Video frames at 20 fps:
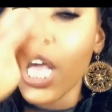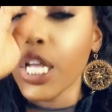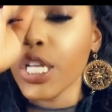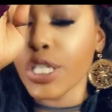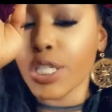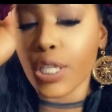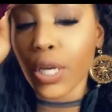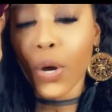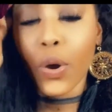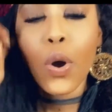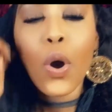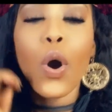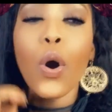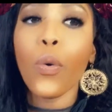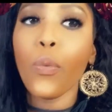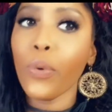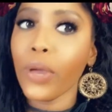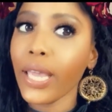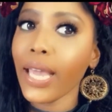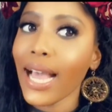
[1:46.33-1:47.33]
so
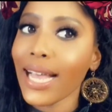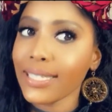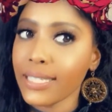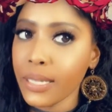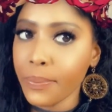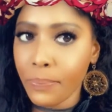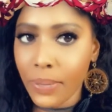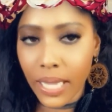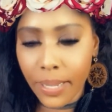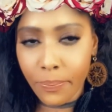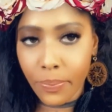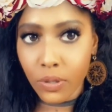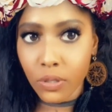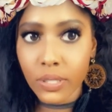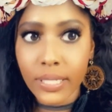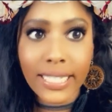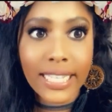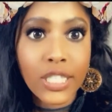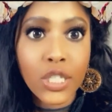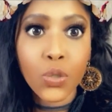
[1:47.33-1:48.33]
we as the people,
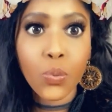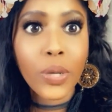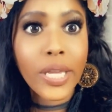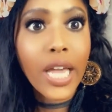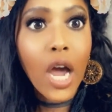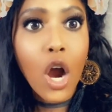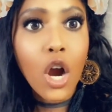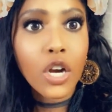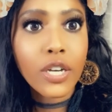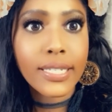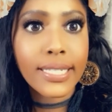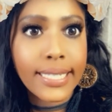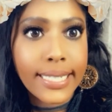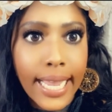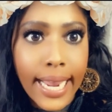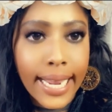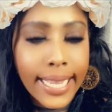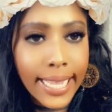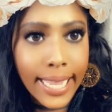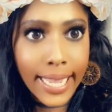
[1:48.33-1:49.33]
since we are
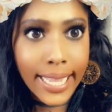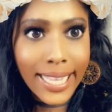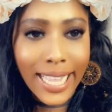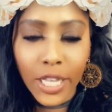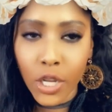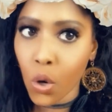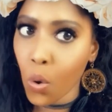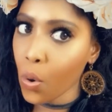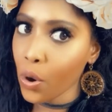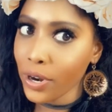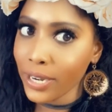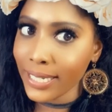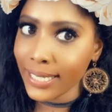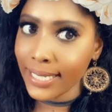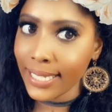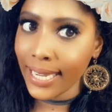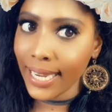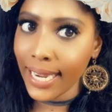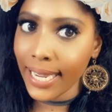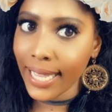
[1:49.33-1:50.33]
staying in and
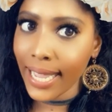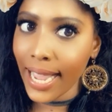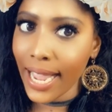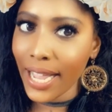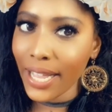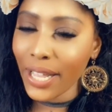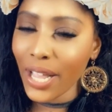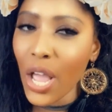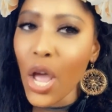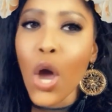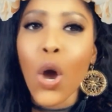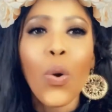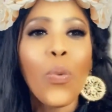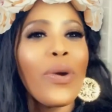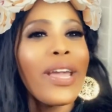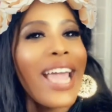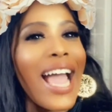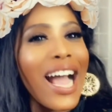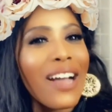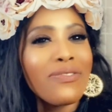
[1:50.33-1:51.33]
quarantining,
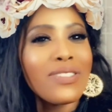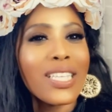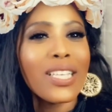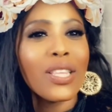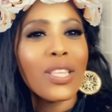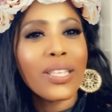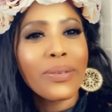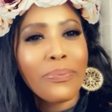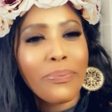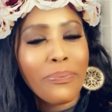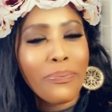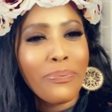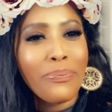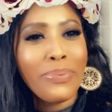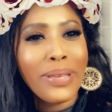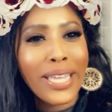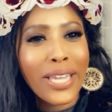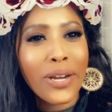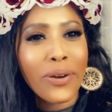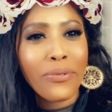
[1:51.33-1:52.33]
we have to
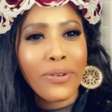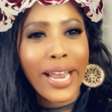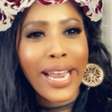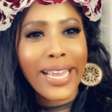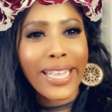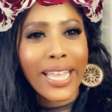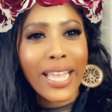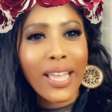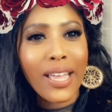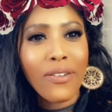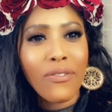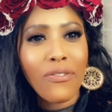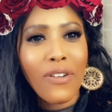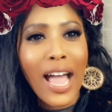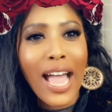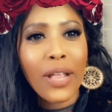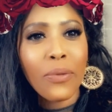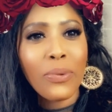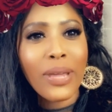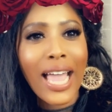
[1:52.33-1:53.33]
be creative
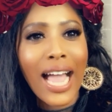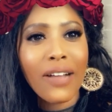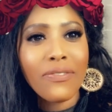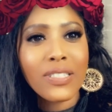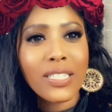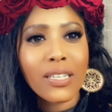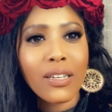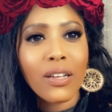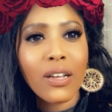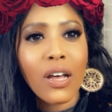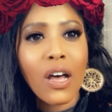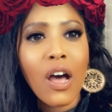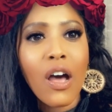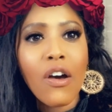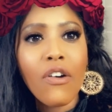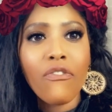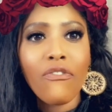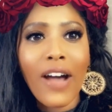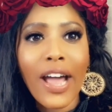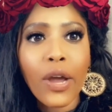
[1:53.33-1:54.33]
and we have to
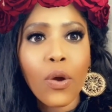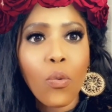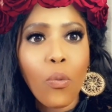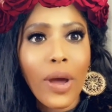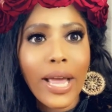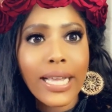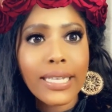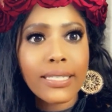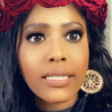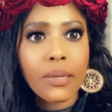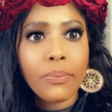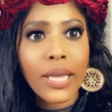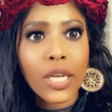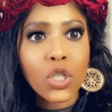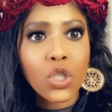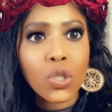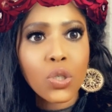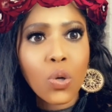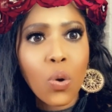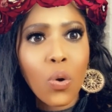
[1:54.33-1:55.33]
find ways to make
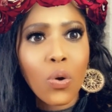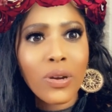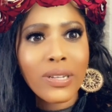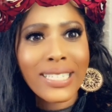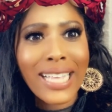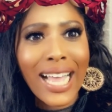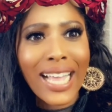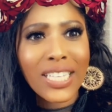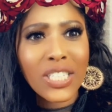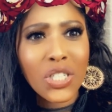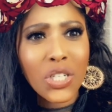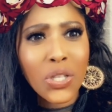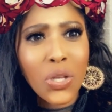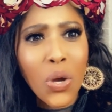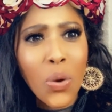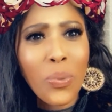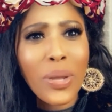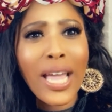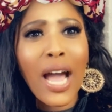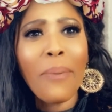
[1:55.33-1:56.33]
sure that, you
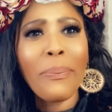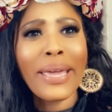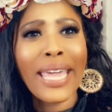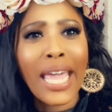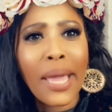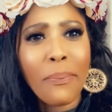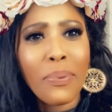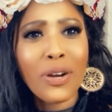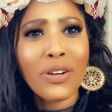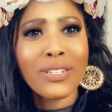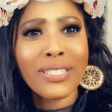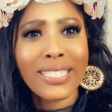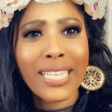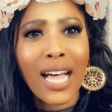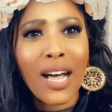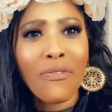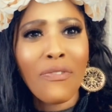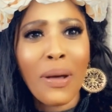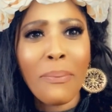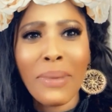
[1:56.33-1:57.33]
know, we upkeep
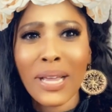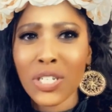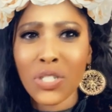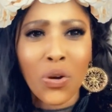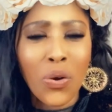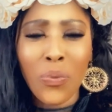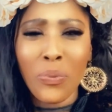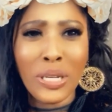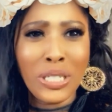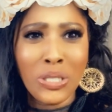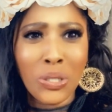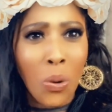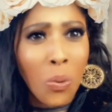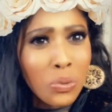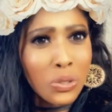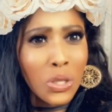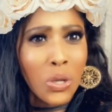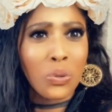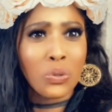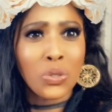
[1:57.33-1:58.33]
ourselves and make sure we
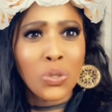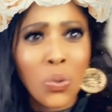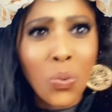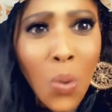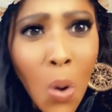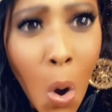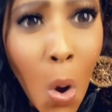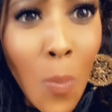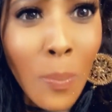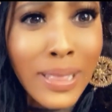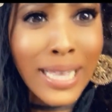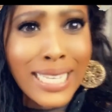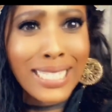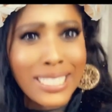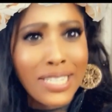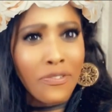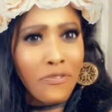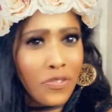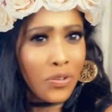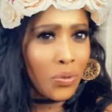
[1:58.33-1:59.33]
don't look too
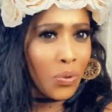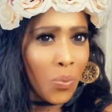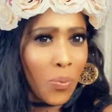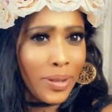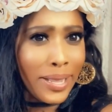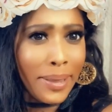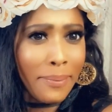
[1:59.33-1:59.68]
homeless, if you know what I